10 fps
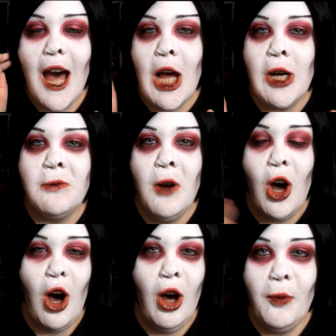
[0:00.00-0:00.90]
Um,
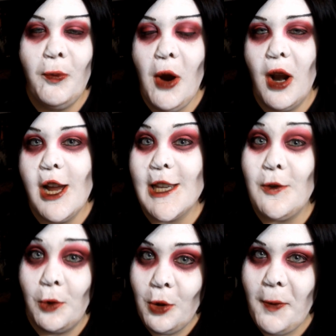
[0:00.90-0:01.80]
all
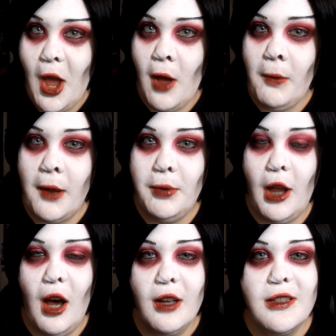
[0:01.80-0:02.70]
products will be on my
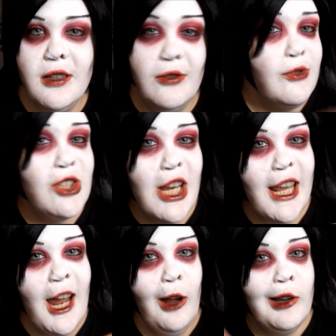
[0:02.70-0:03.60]
blog, so check
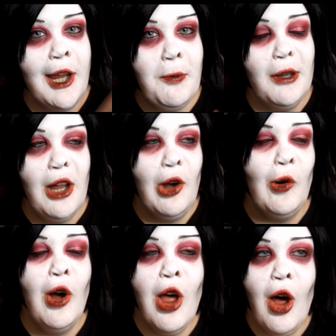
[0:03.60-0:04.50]
it out, link below.